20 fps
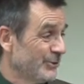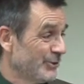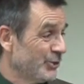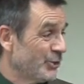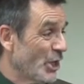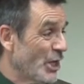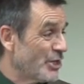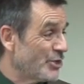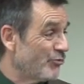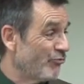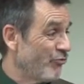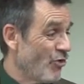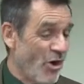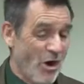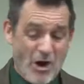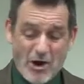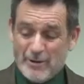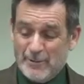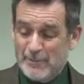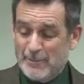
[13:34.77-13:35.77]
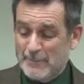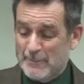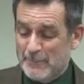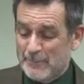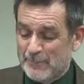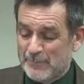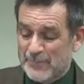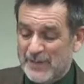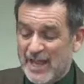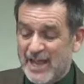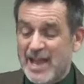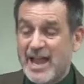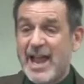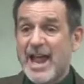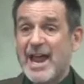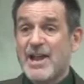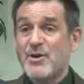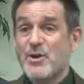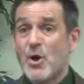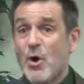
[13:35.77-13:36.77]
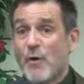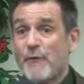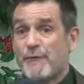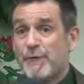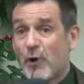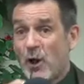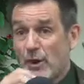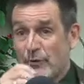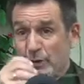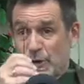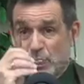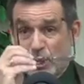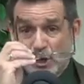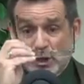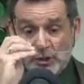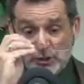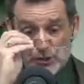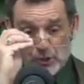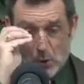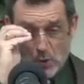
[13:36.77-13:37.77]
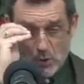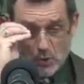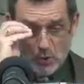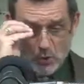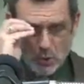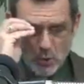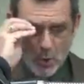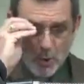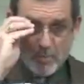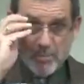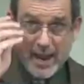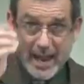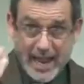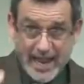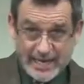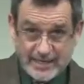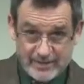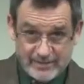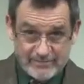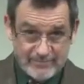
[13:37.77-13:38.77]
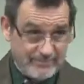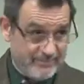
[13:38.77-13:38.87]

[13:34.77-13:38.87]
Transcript: Thus far and no farther. So who obeyed?